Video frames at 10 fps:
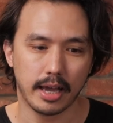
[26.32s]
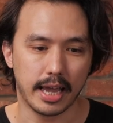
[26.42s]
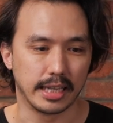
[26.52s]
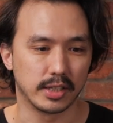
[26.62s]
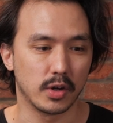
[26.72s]

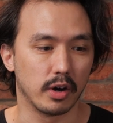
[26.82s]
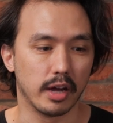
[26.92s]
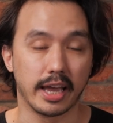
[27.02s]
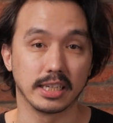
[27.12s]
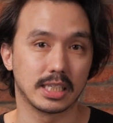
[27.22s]
It's
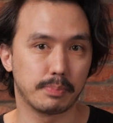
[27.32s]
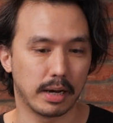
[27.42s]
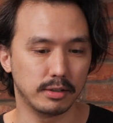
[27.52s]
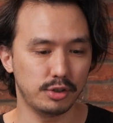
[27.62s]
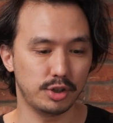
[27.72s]
got a
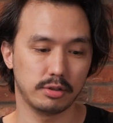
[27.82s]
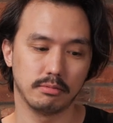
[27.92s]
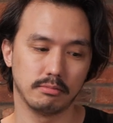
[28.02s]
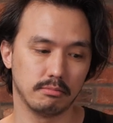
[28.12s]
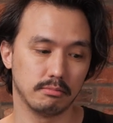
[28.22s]
sponge,
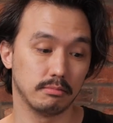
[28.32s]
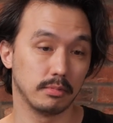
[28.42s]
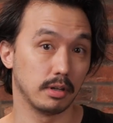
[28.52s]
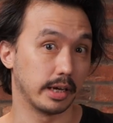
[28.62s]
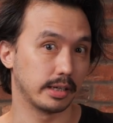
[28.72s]

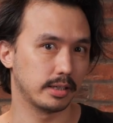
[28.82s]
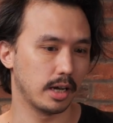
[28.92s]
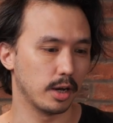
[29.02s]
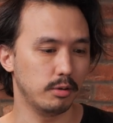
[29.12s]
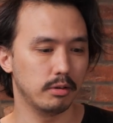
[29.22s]
like
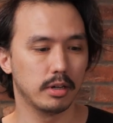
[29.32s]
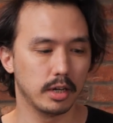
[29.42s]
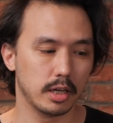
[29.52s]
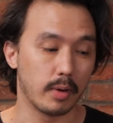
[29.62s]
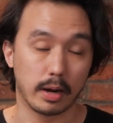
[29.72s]
so.
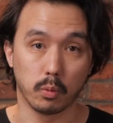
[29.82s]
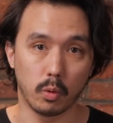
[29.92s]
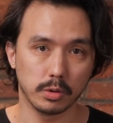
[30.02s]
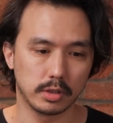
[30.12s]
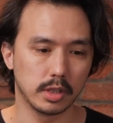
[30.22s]
You add
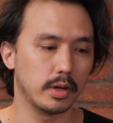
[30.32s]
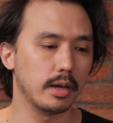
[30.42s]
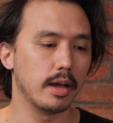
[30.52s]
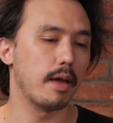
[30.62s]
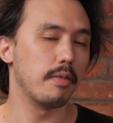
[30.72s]
water to
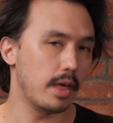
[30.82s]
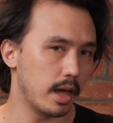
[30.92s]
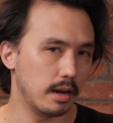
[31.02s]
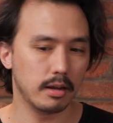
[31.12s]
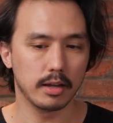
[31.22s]
it, and
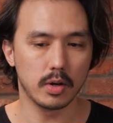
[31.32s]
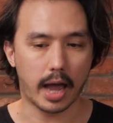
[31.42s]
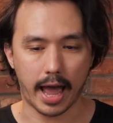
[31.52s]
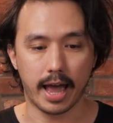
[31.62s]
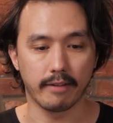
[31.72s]
then you
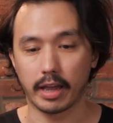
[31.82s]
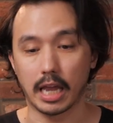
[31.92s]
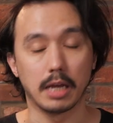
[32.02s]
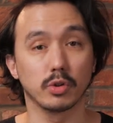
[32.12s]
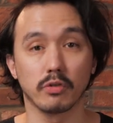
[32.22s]
have
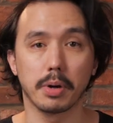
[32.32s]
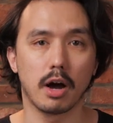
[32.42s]
a sort of